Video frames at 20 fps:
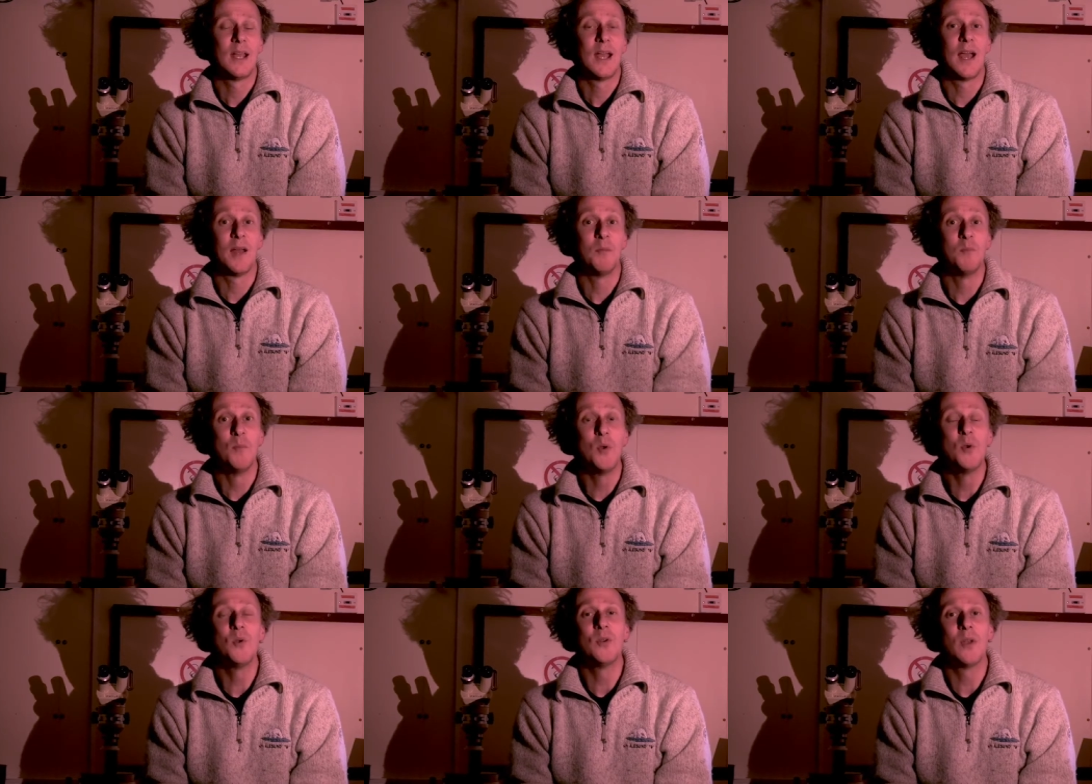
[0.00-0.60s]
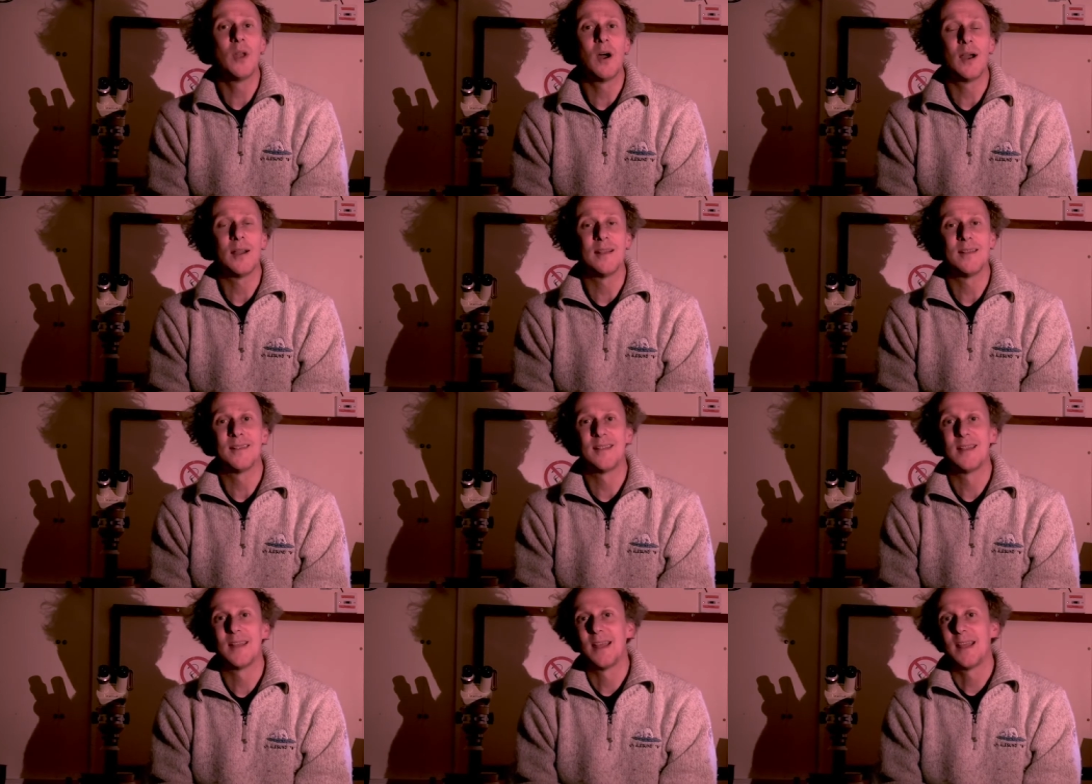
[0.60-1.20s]
And
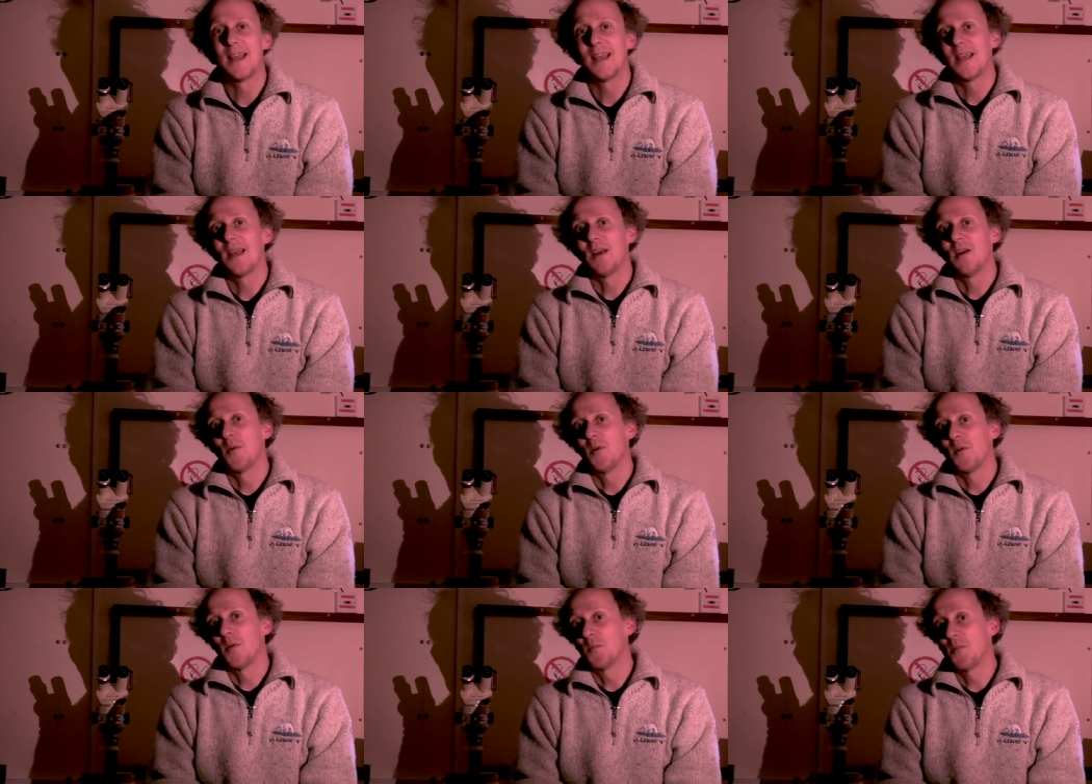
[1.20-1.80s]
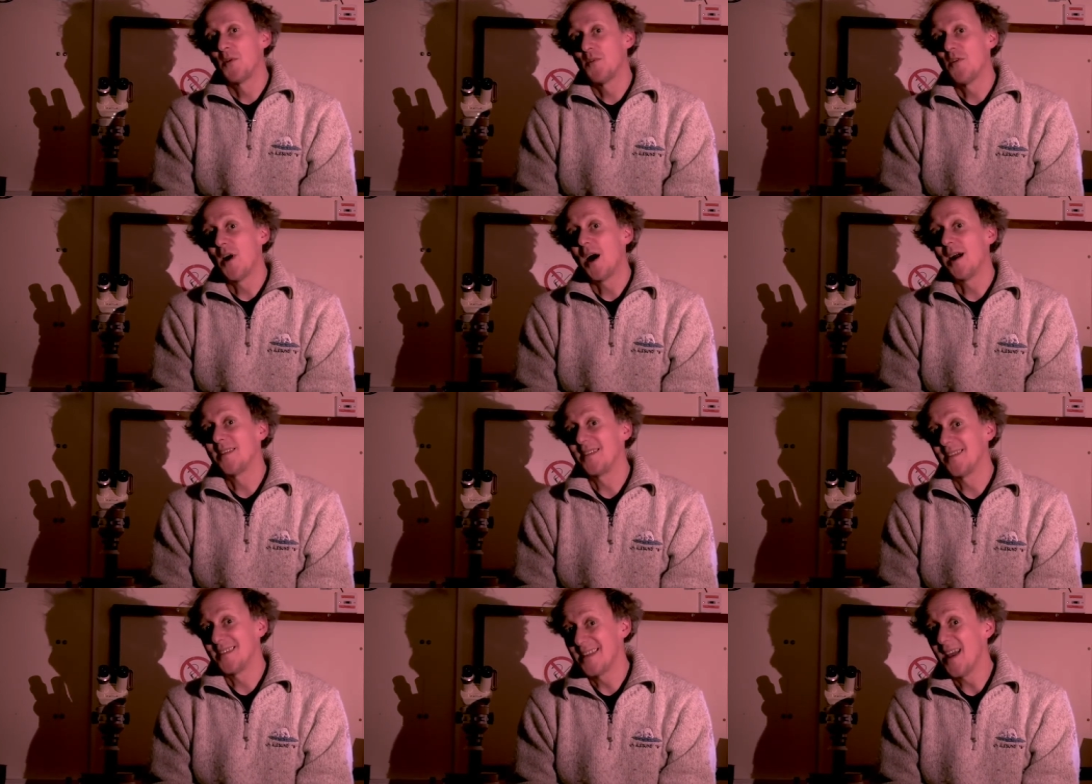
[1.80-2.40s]
moonlight
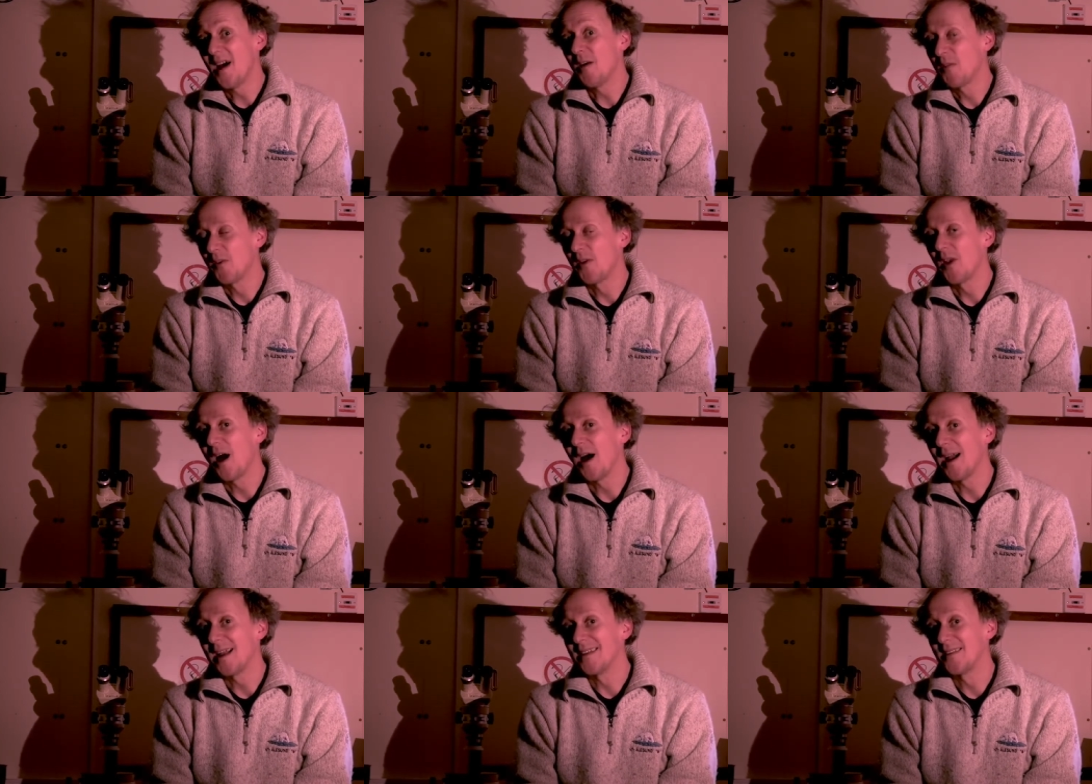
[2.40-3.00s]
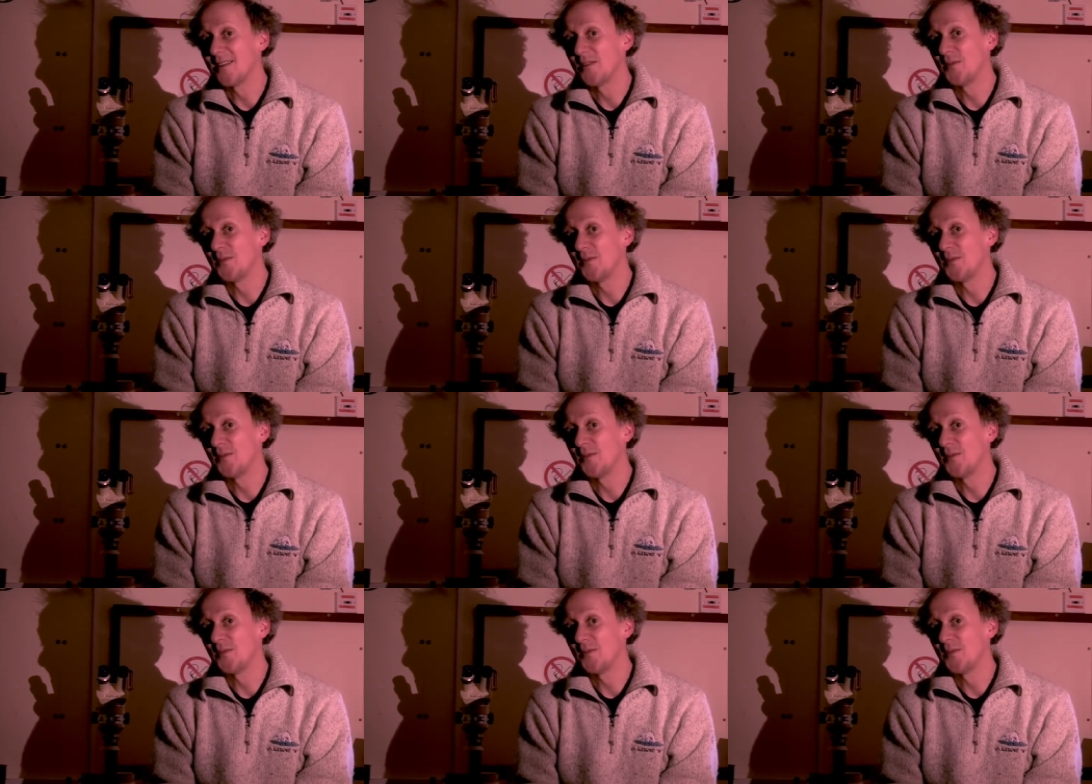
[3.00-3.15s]
provides enough light